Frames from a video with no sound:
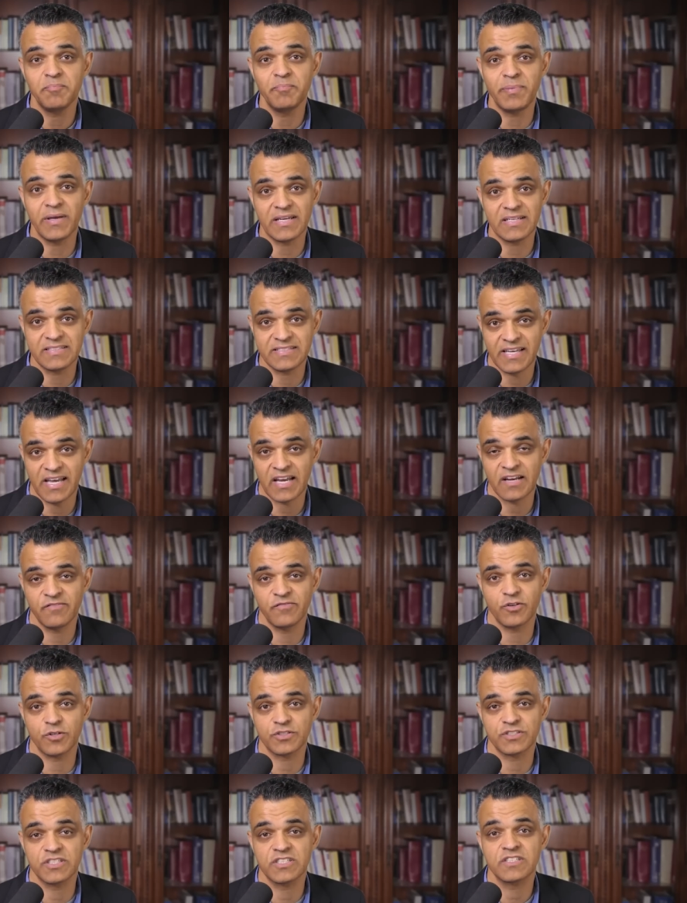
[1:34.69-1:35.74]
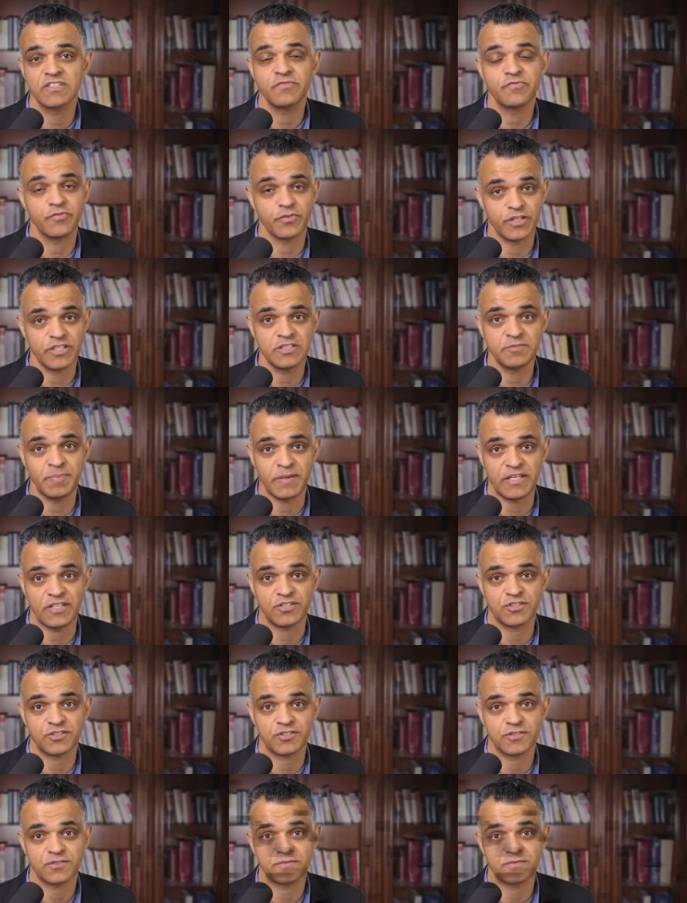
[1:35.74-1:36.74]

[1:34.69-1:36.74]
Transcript: Big Tech versus Free Speech.